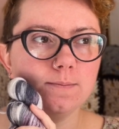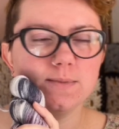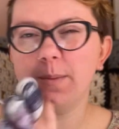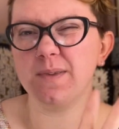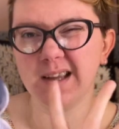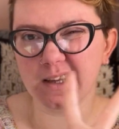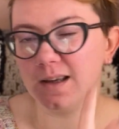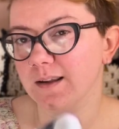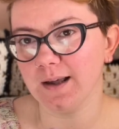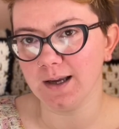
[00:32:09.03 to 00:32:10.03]
something
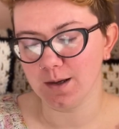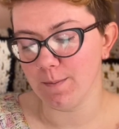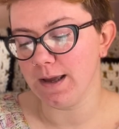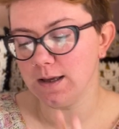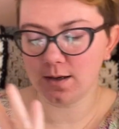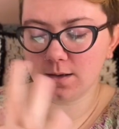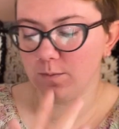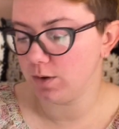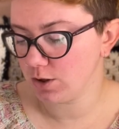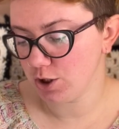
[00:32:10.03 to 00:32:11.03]
that I can make
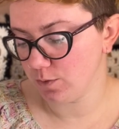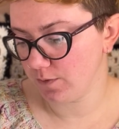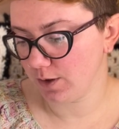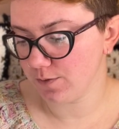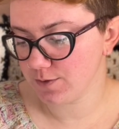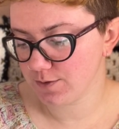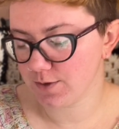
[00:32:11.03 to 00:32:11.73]
with the two of those.